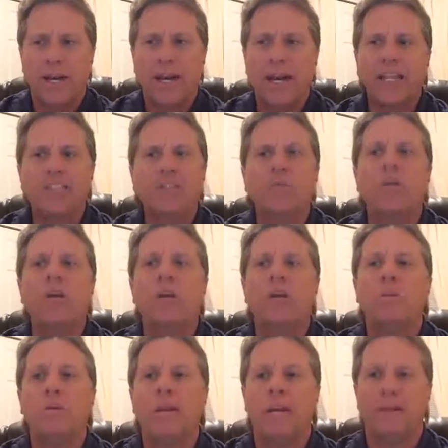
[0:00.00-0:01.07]
And I said, what do
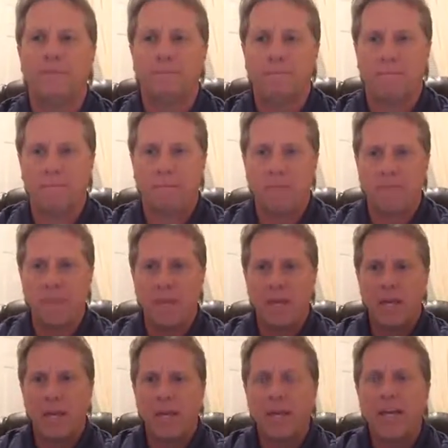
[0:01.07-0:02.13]
you mean?
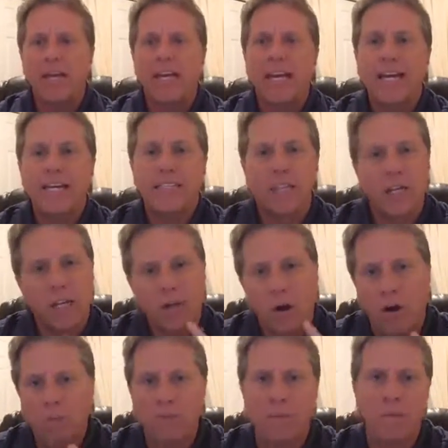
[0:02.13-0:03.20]
He said, it
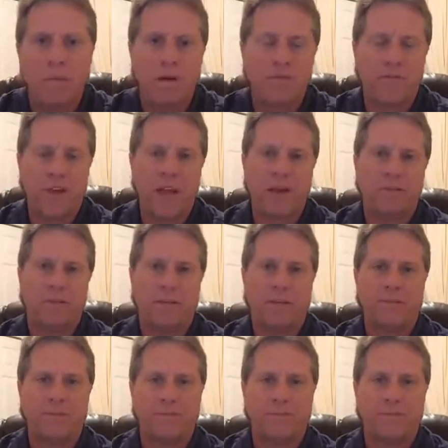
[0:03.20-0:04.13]
cost me my family.